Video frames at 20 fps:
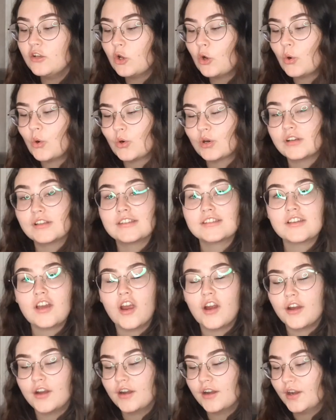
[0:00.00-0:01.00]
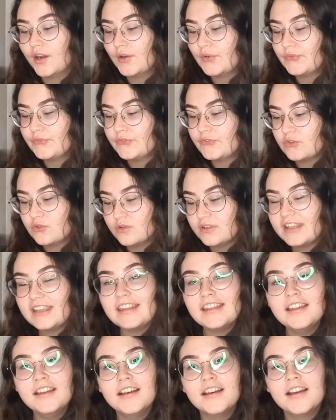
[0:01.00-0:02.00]
chords are
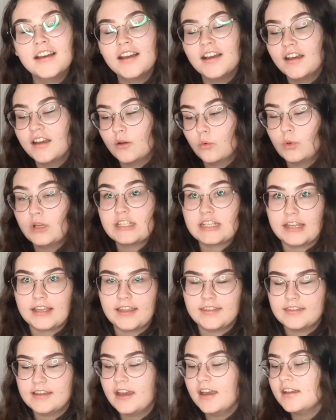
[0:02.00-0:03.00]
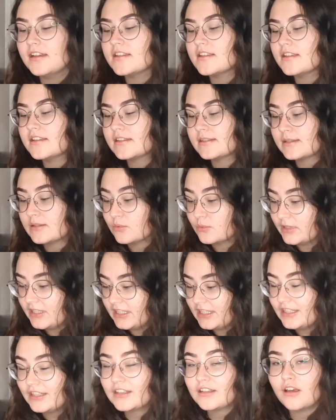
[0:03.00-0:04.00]
fruity, which I get that.
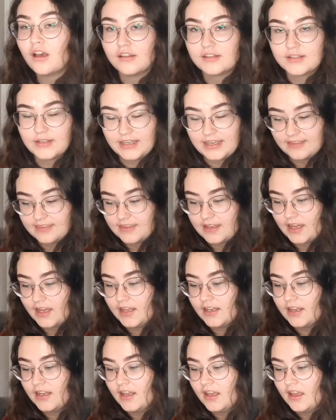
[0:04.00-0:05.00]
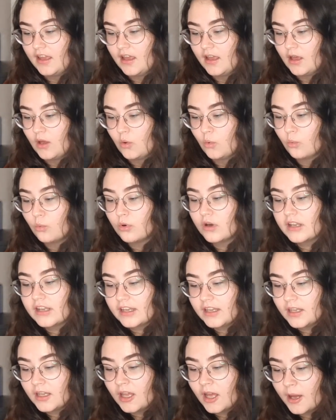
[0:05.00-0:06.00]
Sweet, also get that.
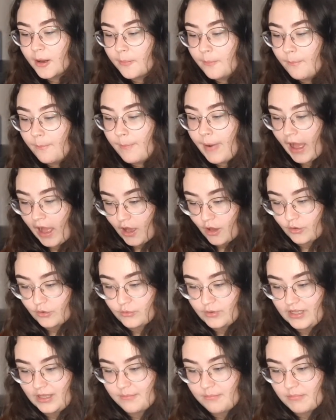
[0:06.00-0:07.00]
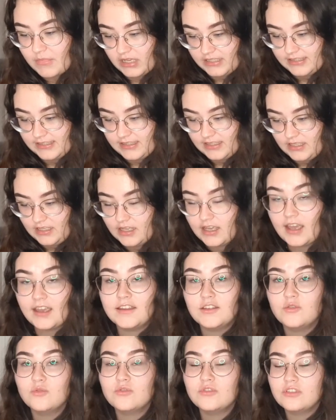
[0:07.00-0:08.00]
Woody, powdery, and musky. I
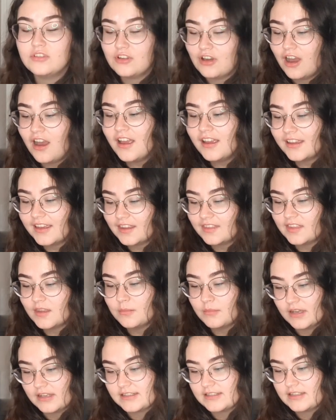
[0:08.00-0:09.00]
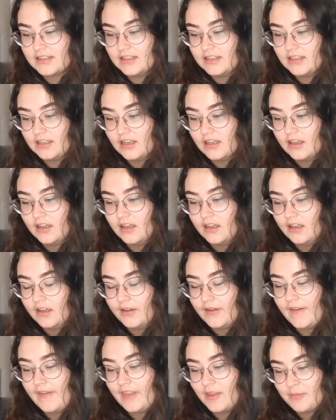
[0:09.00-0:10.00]
do not get the musky
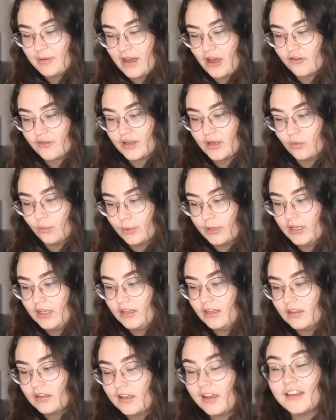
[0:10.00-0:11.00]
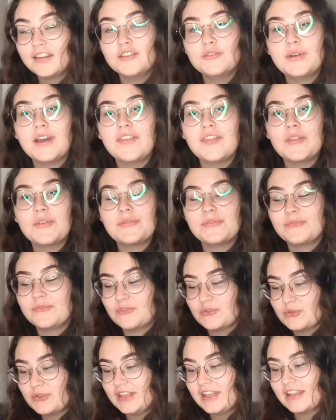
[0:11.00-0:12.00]
and the powdery and woody. I do get the
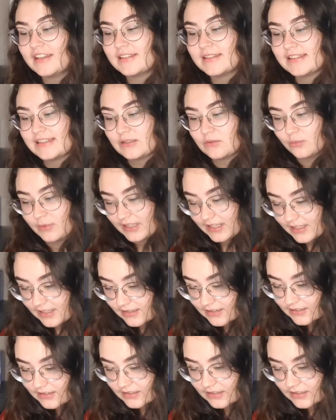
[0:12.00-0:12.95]
fruity and sweet.